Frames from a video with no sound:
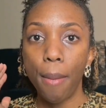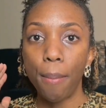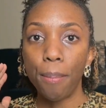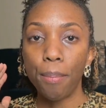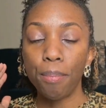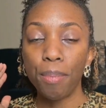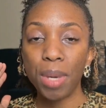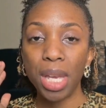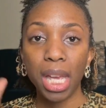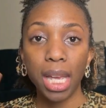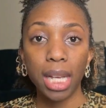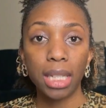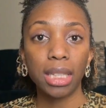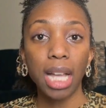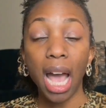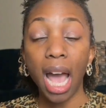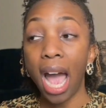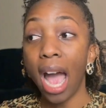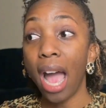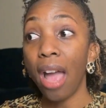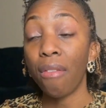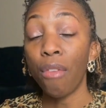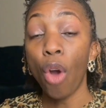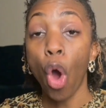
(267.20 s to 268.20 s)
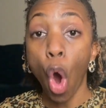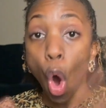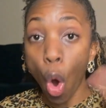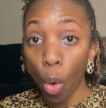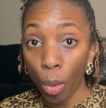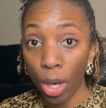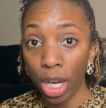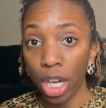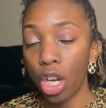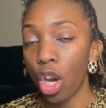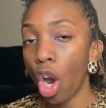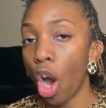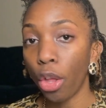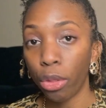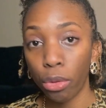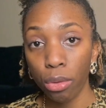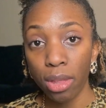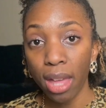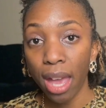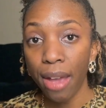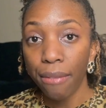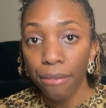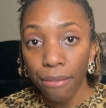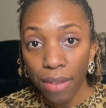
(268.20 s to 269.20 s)
because I've already gone through
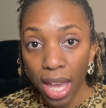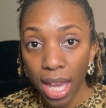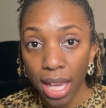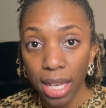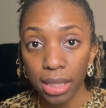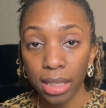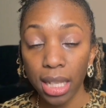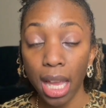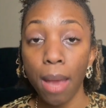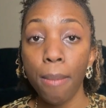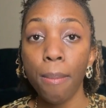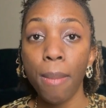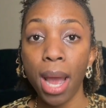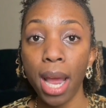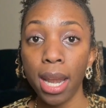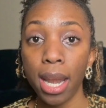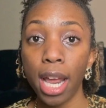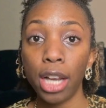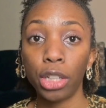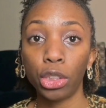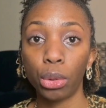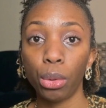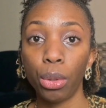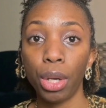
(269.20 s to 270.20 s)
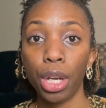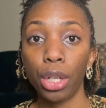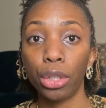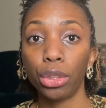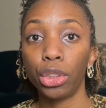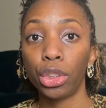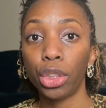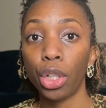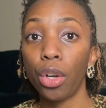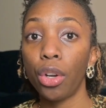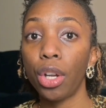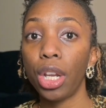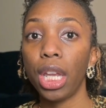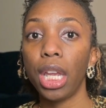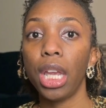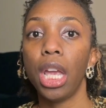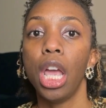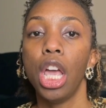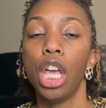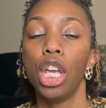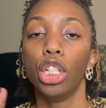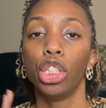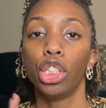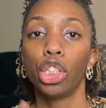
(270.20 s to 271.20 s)
that phase in my natural hair journey,
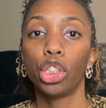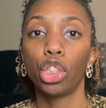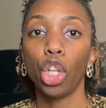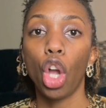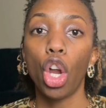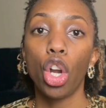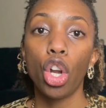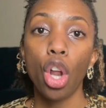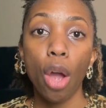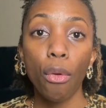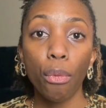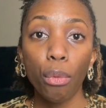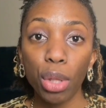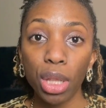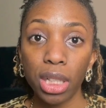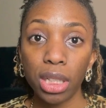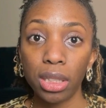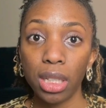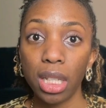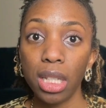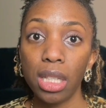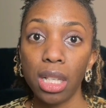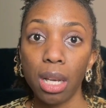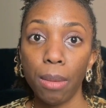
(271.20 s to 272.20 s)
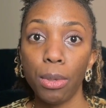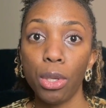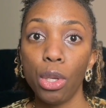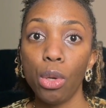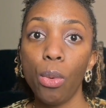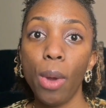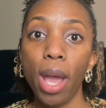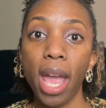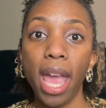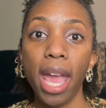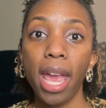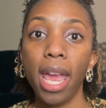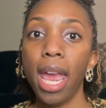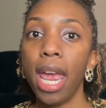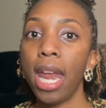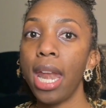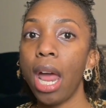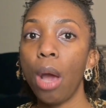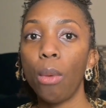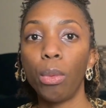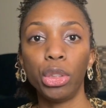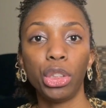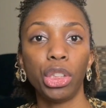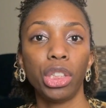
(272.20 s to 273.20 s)
starting off with the TWA, and
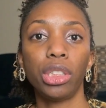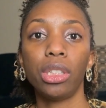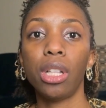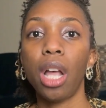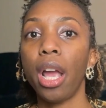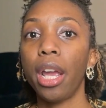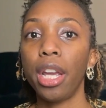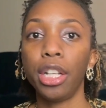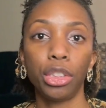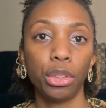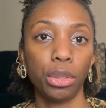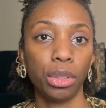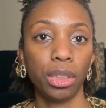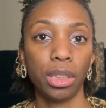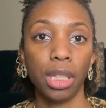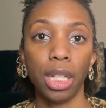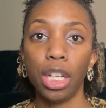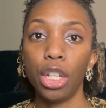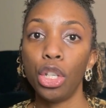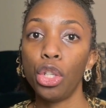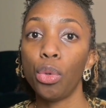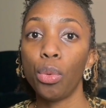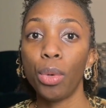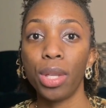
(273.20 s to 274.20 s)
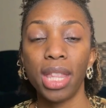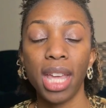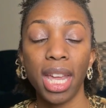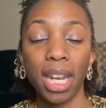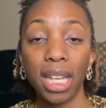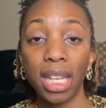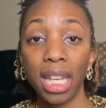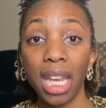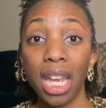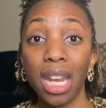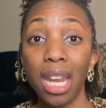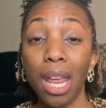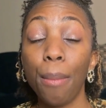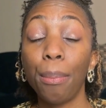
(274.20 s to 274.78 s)
I was just not interested in doing that again.